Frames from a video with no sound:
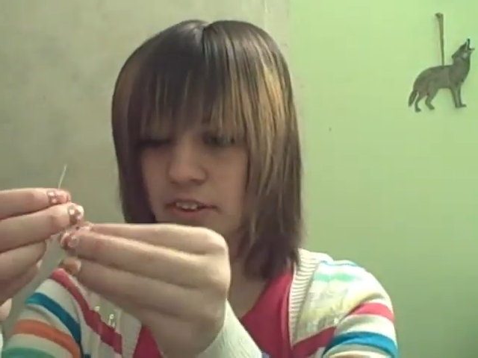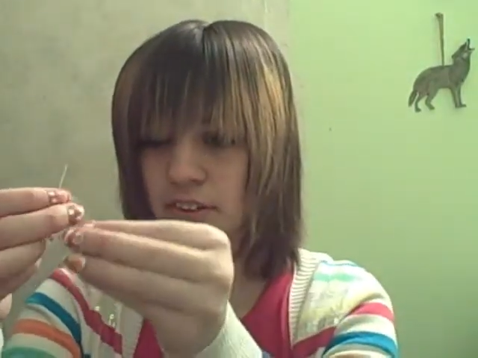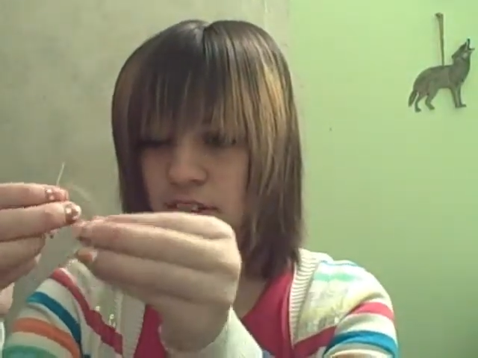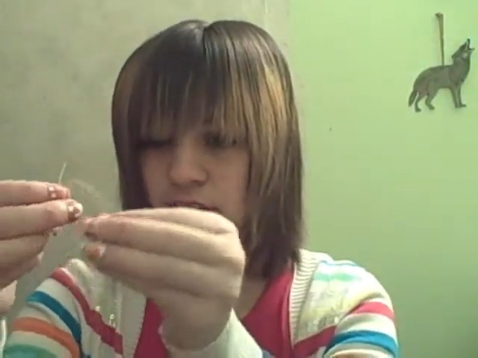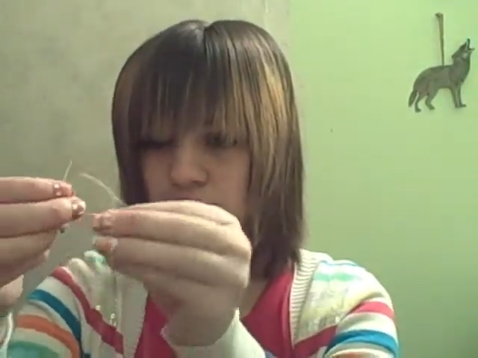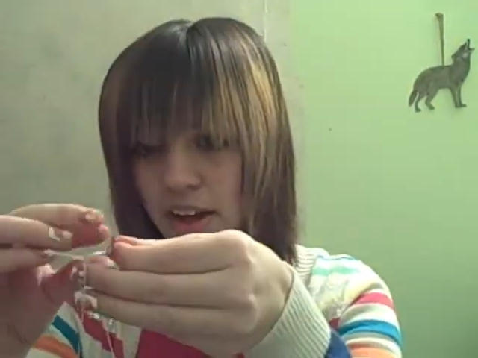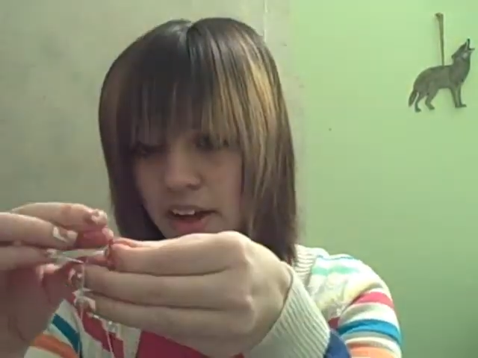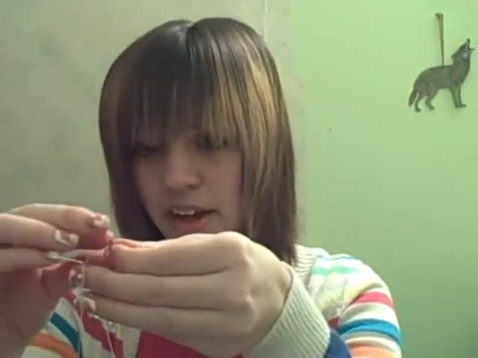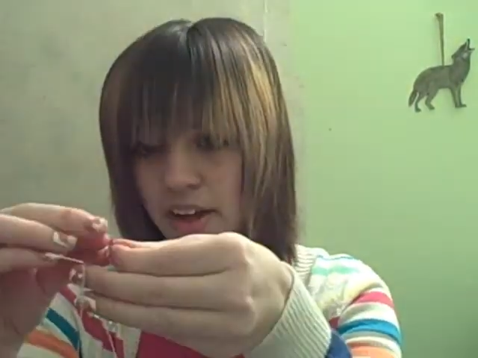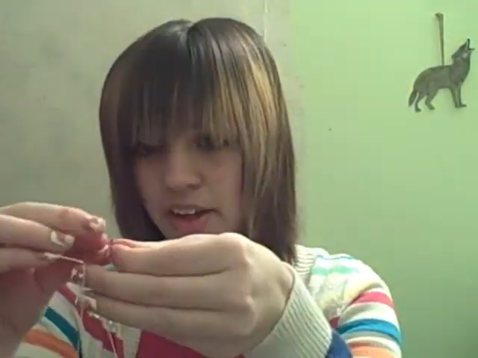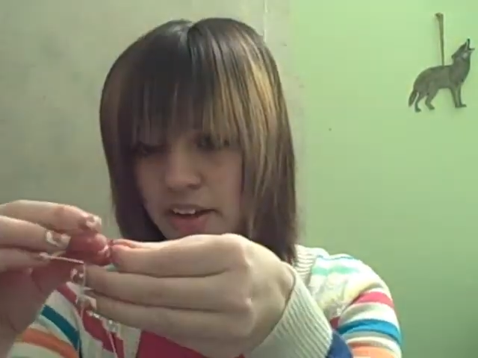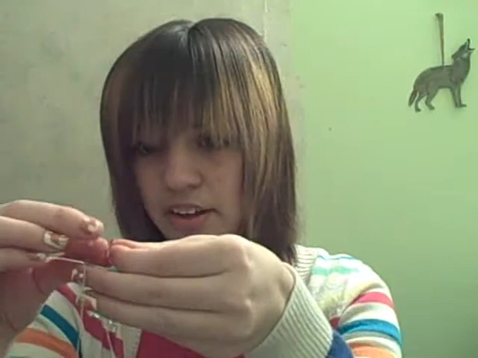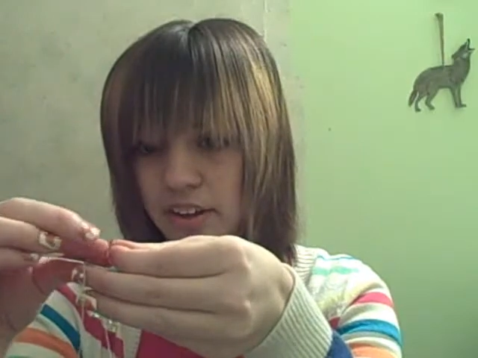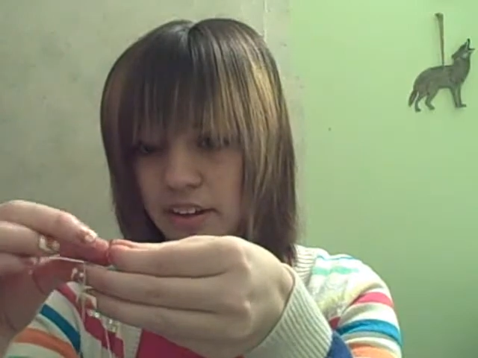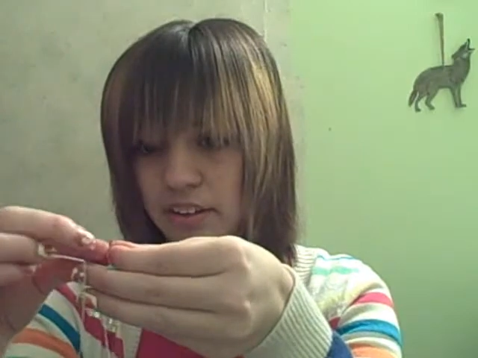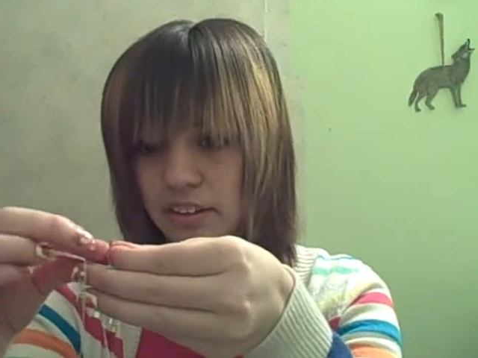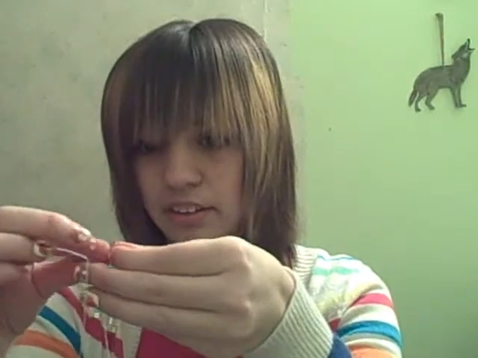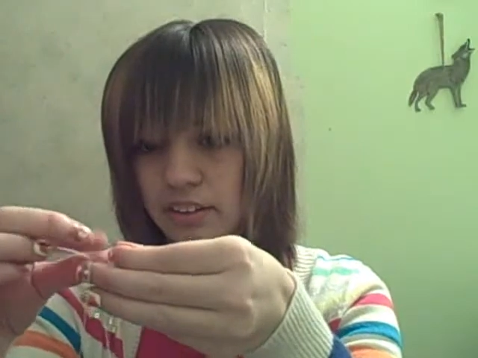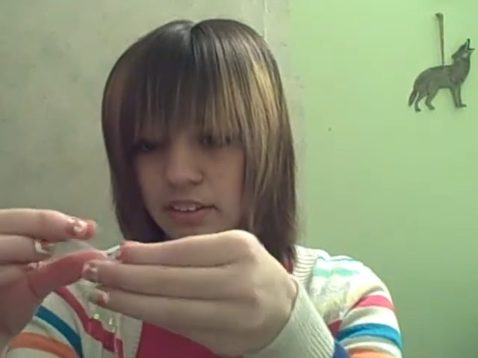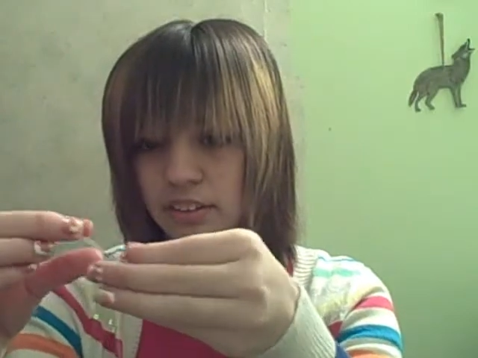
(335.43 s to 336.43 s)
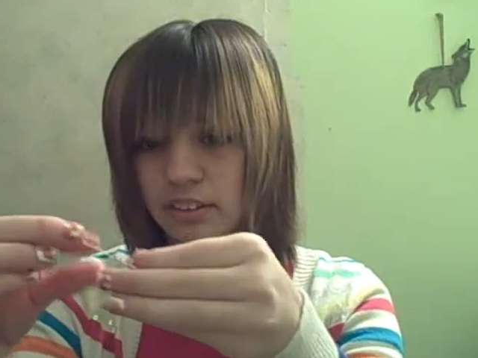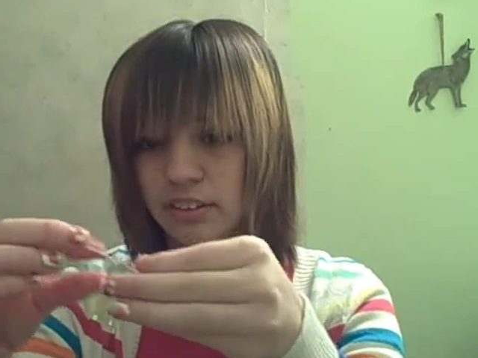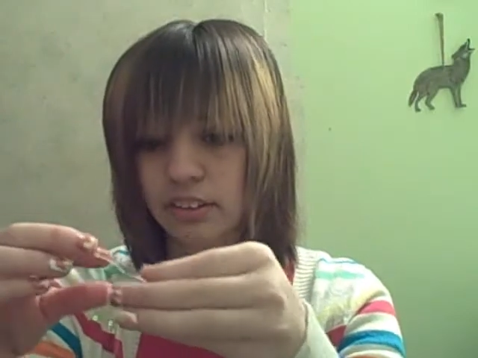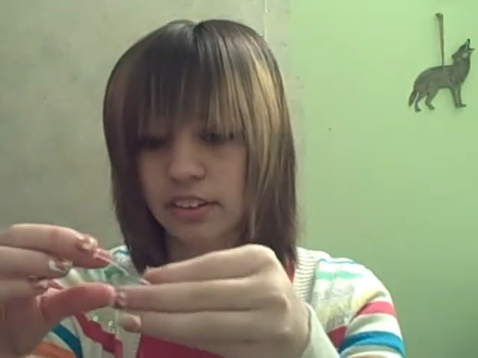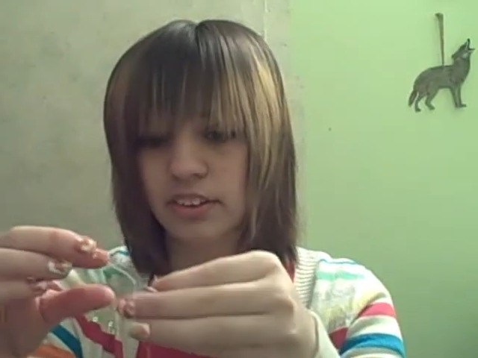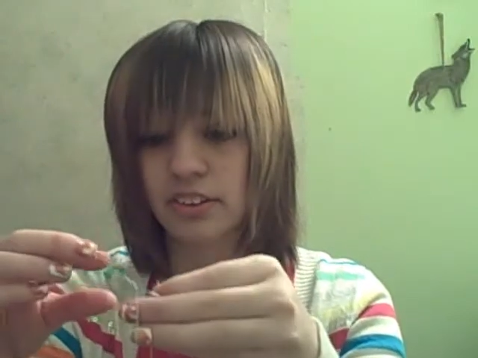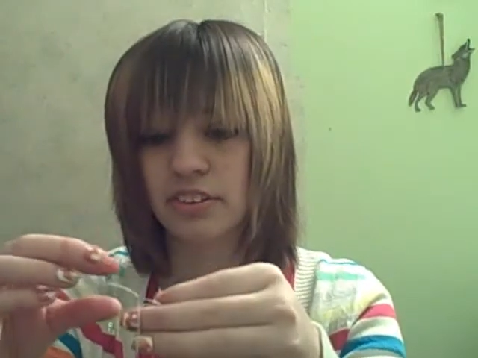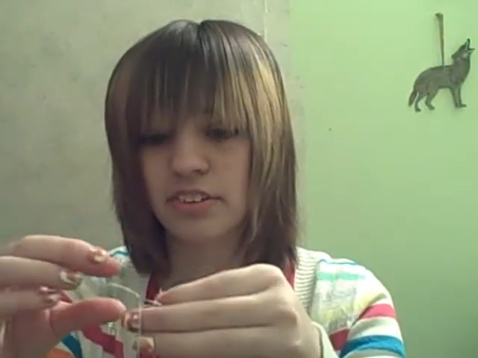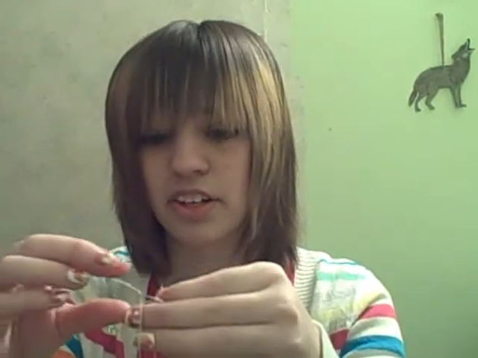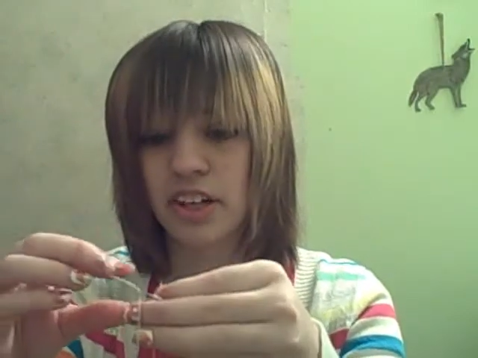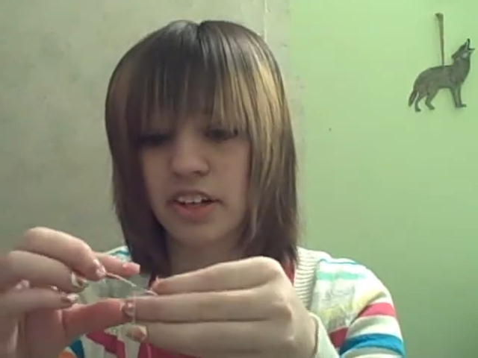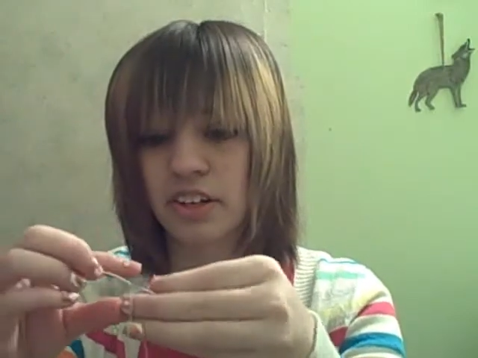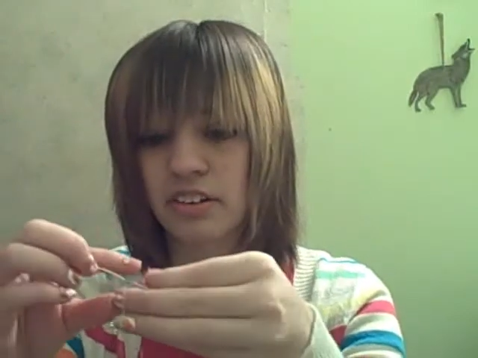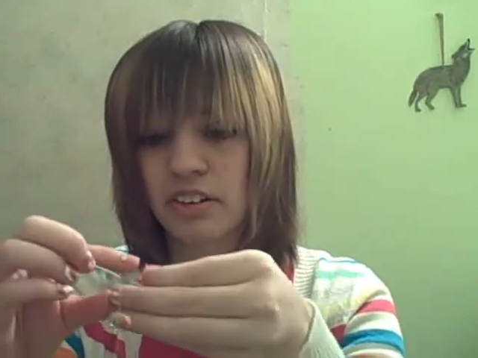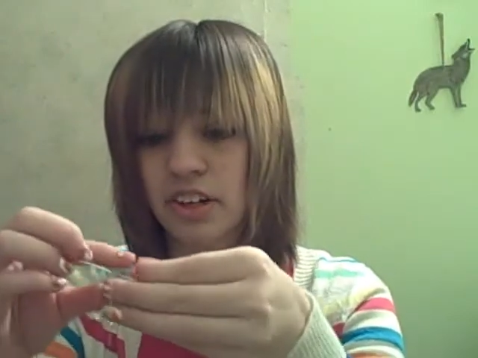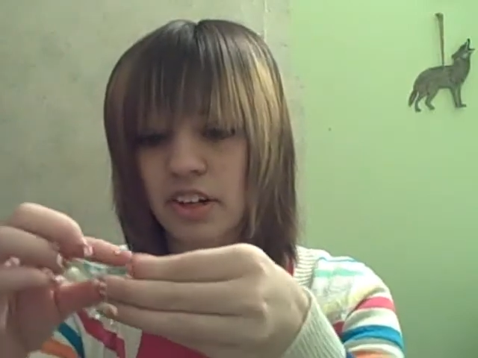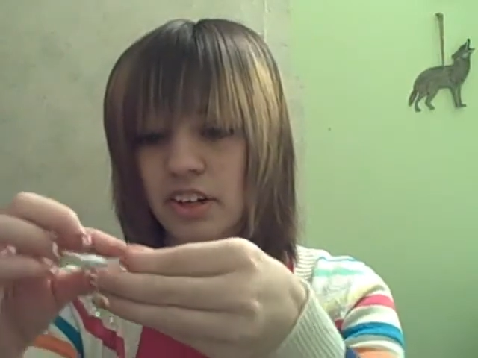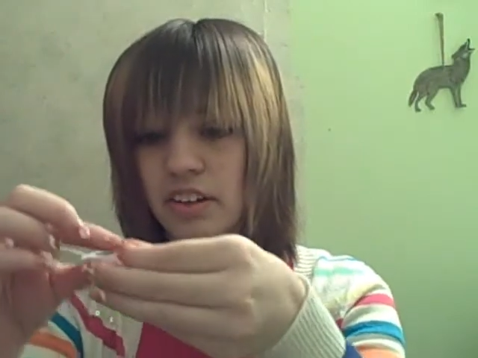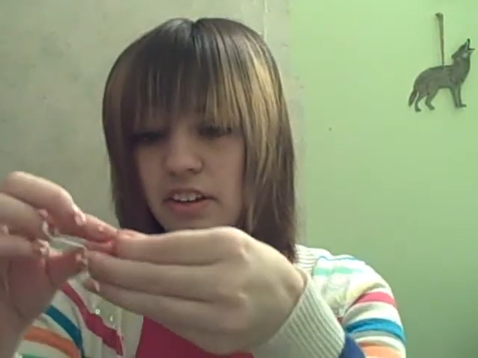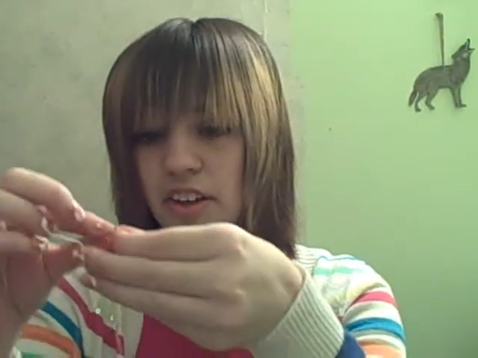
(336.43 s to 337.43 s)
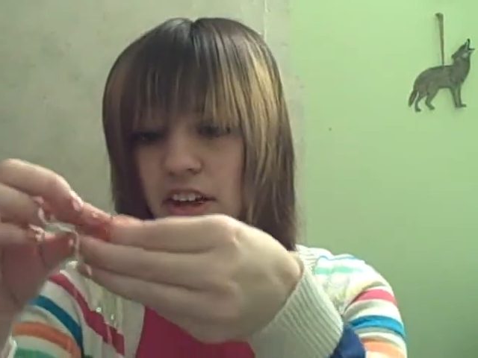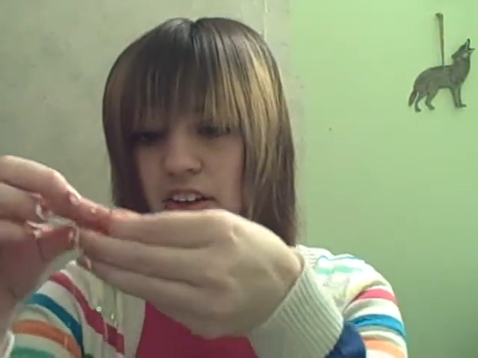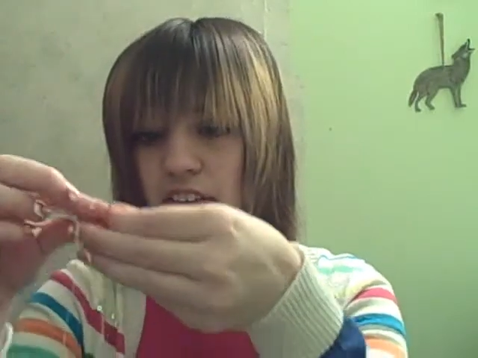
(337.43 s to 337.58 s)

So, take your needle